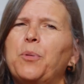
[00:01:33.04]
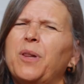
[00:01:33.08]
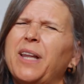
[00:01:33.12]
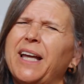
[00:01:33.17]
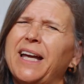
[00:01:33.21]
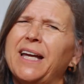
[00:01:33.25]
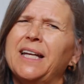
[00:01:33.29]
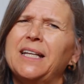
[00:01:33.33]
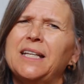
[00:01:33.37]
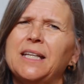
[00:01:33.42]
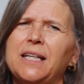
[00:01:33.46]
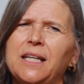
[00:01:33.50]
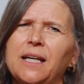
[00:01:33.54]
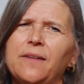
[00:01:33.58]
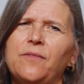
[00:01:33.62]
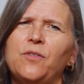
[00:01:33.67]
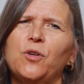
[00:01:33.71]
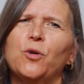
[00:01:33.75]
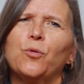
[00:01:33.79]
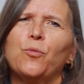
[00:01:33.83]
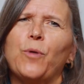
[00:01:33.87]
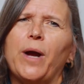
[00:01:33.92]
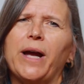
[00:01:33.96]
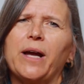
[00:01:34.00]
and plan to
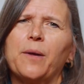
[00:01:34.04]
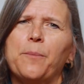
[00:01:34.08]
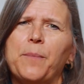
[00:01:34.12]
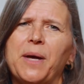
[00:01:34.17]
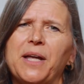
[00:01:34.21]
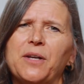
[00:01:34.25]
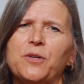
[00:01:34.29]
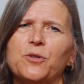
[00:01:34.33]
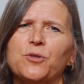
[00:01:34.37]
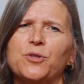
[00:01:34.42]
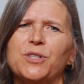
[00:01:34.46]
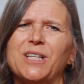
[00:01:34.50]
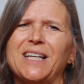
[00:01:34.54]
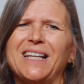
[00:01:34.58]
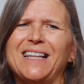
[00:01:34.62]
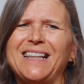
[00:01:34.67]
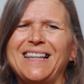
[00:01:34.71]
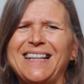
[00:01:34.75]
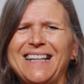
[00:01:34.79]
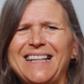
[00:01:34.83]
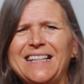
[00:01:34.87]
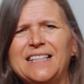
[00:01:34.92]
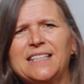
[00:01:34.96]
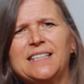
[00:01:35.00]
give your
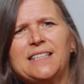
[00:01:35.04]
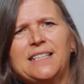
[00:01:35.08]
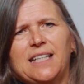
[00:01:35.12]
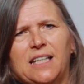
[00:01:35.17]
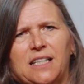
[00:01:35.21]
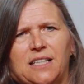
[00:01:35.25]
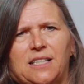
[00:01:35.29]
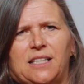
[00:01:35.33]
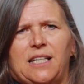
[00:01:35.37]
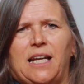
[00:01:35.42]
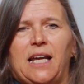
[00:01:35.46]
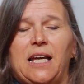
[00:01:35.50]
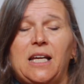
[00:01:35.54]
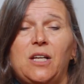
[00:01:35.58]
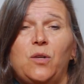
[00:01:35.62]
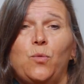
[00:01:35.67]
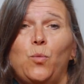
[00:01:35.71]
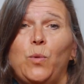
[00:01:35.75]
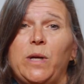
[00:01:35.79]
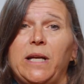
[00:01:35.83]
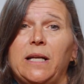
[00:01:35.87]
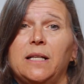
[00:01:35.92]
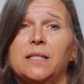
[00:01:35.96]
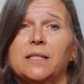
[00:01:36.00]
recommenders at least 6 to
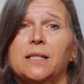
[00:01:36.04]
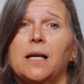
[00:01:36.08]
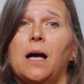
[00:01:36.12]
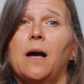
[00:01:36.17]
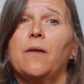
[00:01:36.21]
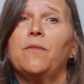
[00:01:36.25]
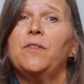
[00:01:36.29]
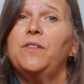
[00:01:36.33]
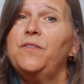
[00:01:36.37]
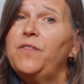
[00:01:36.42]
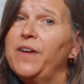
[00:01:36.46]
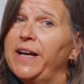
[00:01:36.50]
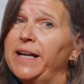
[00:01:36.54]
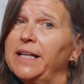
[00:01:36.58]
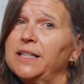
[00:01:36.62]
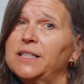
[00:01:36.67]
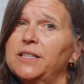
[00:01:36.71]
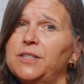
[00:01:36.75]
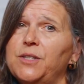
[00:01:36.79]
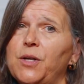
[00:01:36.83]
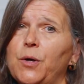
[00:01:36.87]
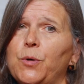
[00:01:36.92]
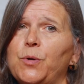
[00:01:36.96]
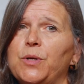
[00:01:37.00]
8 weeks of
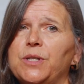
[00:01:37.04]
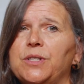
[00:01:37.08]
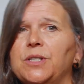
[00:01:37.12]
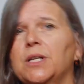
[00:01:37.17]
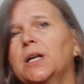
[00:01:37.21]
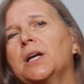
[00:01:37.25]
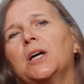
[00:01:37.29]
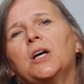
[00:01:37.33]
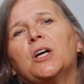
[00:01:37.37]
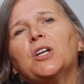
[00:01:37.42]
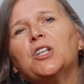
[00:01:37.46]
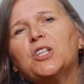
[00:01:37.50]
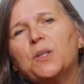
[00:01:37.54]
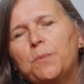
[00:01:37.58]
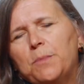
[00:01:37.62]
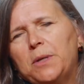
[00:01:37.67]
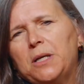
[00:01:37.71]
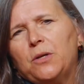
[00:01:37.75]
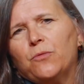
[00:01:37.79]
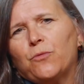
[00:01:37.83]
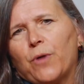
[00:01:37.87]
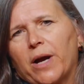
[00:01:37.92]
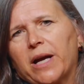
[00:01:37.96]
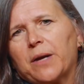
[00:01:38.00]
advance notice
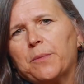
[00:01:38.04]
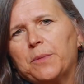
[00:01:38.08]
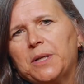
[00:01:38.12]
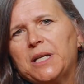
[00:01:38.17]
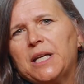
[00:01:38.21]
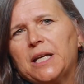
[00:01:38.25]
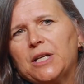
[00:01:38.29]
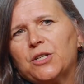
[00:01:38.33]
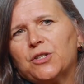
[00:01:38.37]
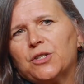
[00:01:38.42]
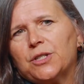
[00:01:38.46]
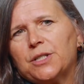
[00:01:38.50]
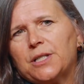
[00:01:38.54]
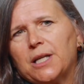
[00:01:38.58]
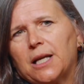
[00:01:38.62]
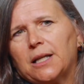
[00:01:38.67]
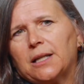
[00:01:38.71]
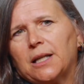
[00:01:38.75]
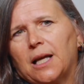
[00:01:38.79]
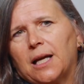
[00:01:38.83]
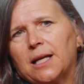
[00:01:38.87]
to meet recommendation